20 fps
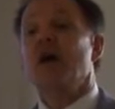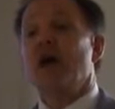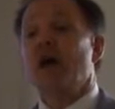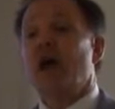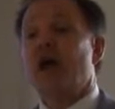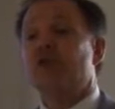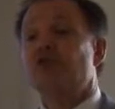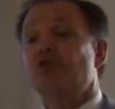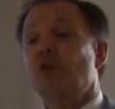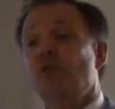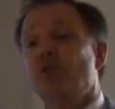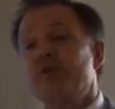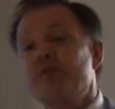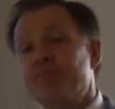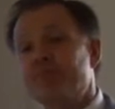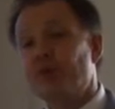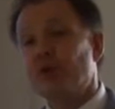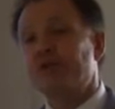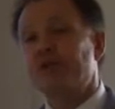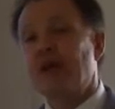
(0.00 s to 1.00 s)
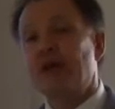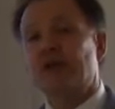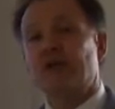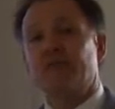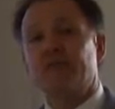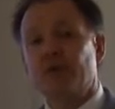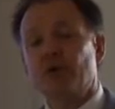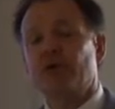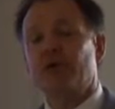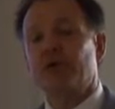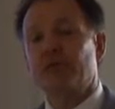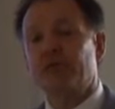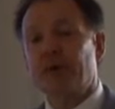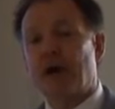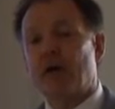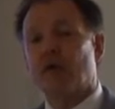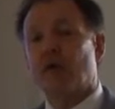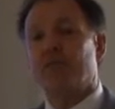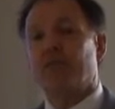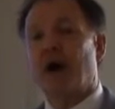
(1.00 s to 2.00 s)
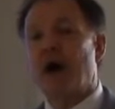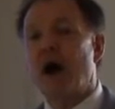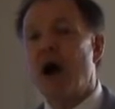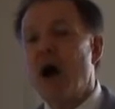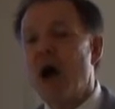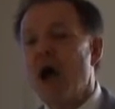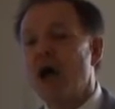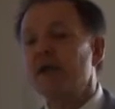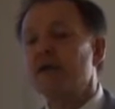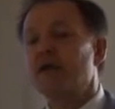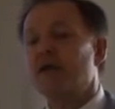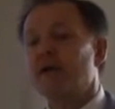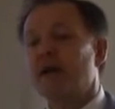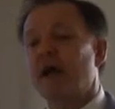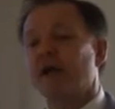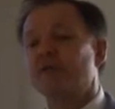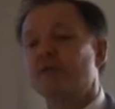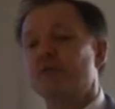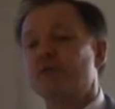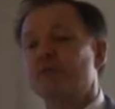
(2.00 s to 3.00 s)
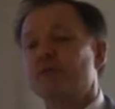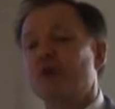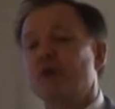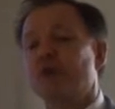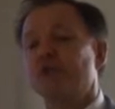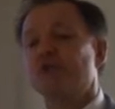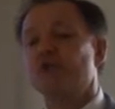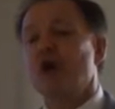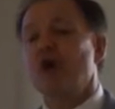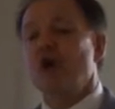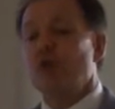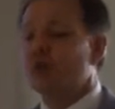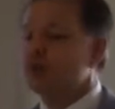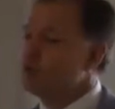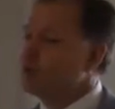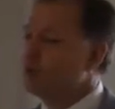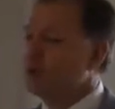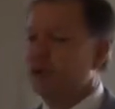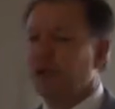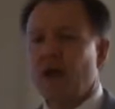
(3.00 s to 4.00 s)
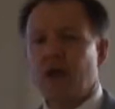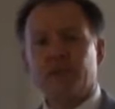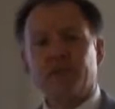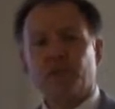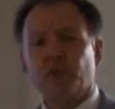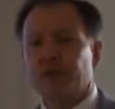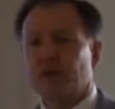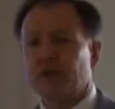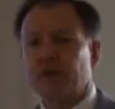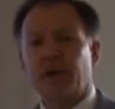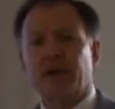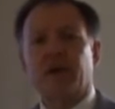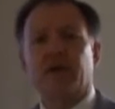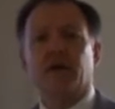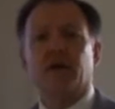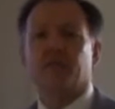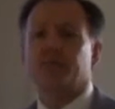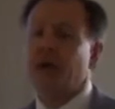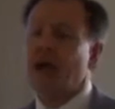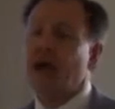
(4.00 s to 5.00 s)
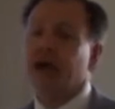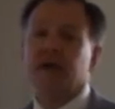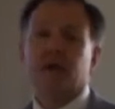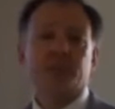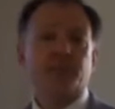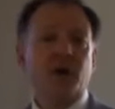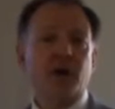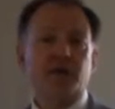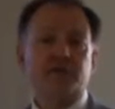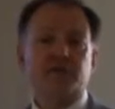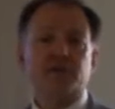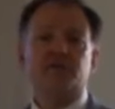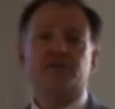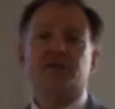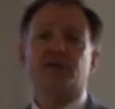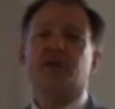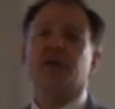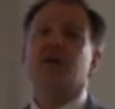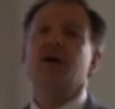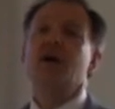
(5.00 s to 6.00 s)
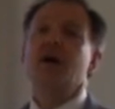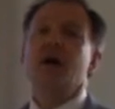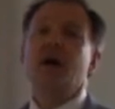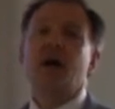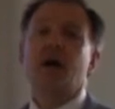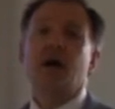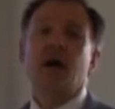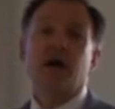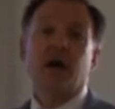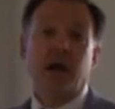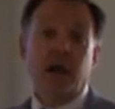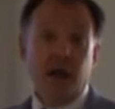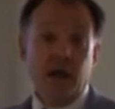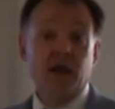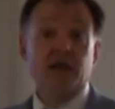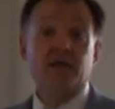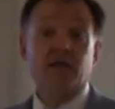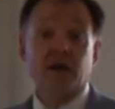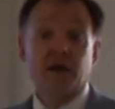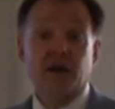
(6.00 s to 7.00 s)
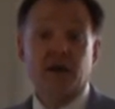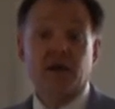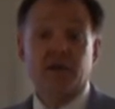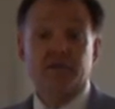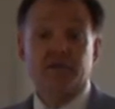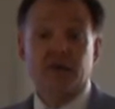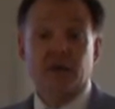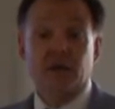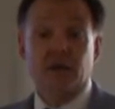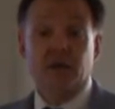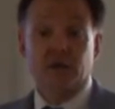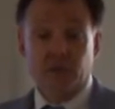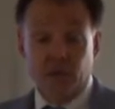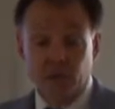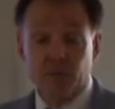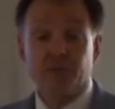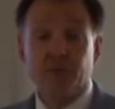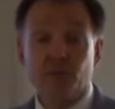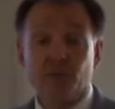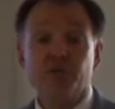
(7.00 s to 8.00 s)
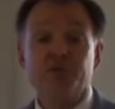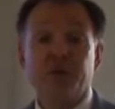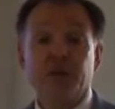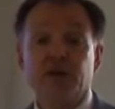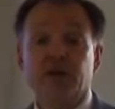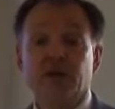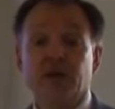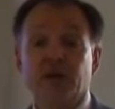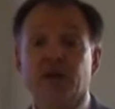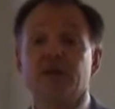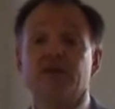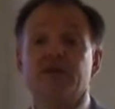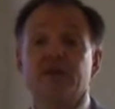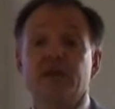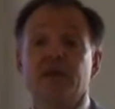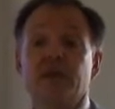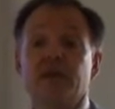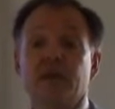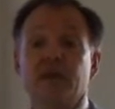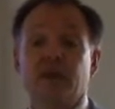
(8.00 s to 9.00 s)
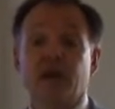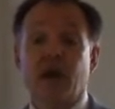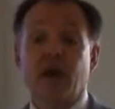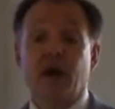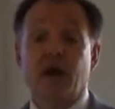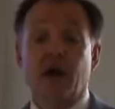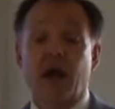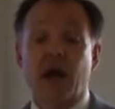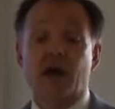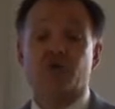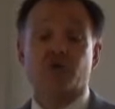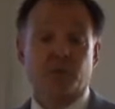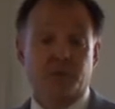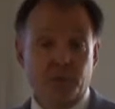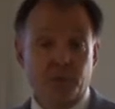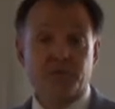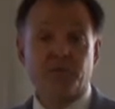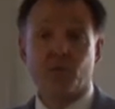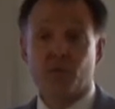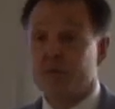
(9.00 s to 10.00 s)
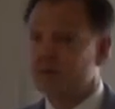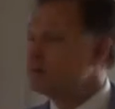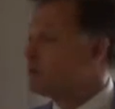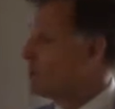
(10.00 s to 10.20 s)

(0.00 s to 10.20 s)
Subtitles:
And so we put that computing power behind our access points, which really helps with the data packet processing and improvement in the actual performance